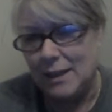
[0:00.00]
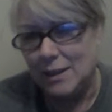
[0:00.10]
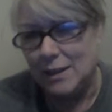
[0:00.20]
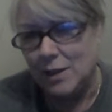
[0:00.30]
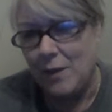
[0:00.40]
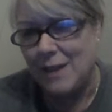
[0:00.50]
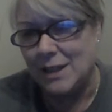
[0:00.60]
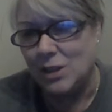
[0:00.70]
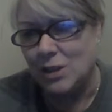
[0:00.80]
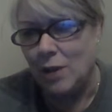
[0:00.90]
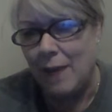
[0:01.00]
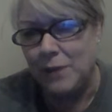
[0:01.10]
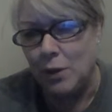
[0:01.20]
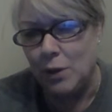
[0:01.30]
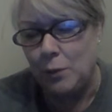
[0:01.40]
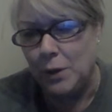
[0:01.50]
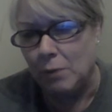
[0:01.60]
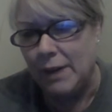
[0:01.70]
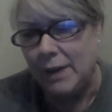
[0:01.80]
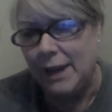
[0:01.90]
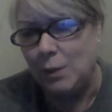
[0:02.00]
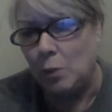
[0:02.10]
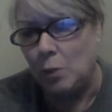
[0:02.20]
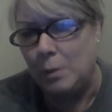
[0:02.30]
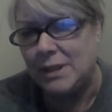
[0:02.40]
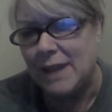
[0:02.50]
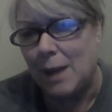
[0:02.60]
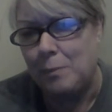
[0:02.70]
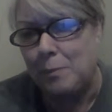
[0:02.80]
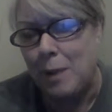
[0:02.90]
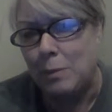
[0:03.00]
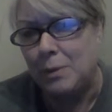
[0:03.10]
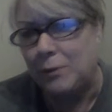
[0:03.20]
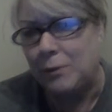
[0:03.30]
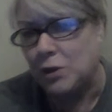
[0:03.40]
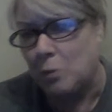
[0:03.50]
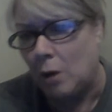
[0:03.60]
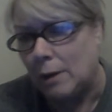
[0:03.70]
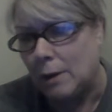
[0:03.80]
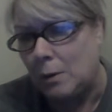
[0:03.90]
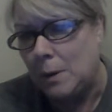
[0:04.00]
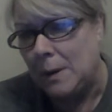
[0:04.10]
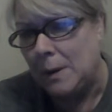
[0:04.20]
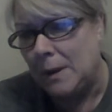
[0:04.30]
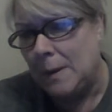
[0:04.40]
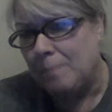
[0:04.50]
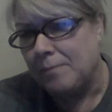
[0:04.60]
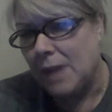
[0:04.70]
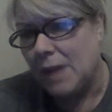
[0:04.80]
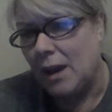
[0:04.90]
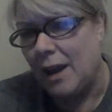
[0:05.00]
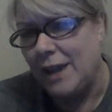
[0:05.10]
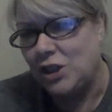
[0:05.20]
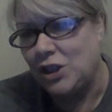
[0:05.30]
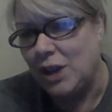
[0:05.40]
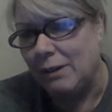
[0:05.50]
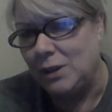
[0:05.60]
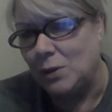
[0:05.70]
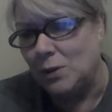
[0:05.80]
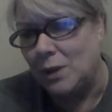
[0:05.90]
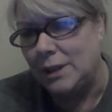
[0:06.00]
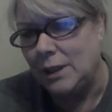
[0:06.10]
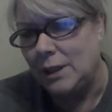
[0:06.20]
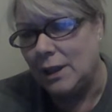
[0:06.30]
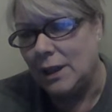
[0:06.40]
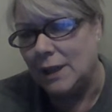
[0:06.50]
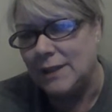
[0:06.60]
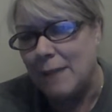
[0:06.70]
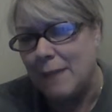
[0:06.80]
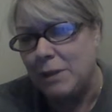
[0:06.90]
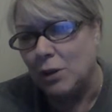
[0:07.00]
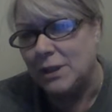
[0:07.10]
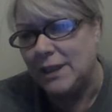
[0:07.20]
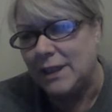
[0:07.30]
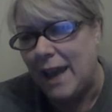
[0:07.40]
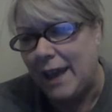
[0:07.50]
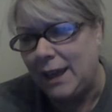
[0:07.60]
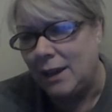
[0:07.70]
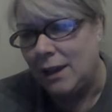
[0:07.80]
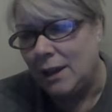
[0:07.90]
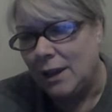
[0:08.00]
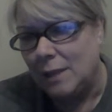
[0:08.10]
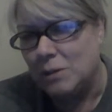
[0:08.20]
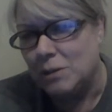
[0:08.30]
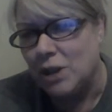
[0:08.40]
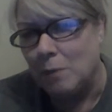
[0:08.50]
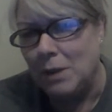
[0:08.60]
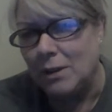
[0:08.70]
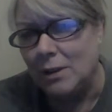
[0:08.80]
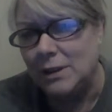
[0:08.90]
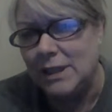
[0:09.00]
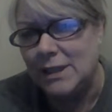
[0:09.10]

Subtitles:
Yvez, I still have you for your reading. We'll be set up probably for tomorrow. Hey, Sherry Dawn. Tammy, you're today. Michelle Miller, T.